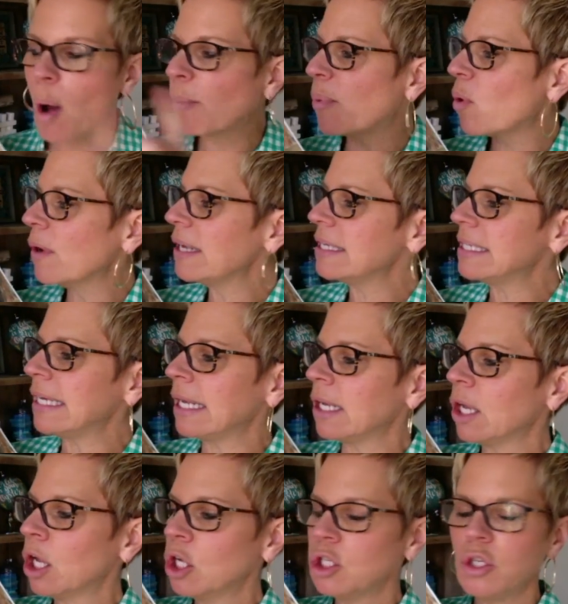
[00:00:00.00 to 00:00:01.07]

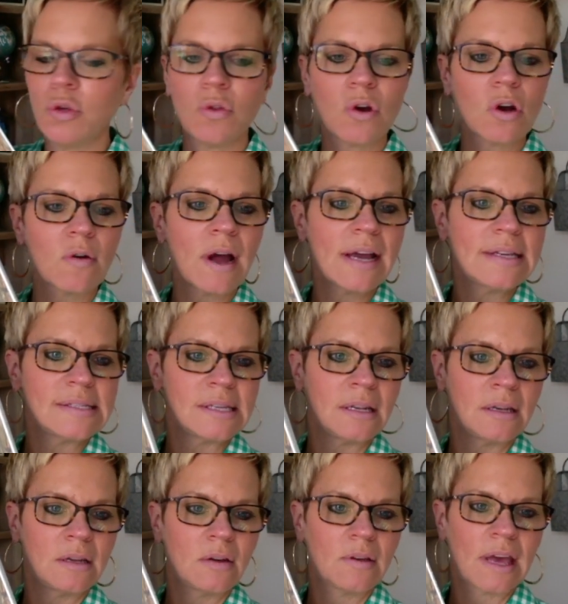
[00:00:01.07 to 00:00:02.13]
pointing to the
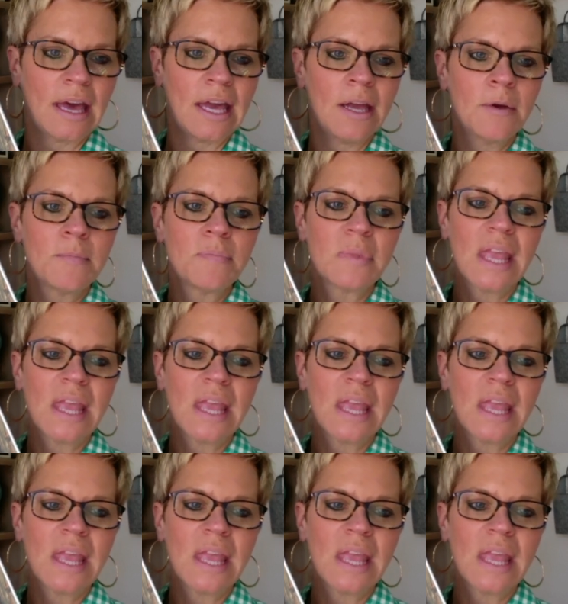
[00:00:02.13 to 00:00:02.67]
horizon, okay?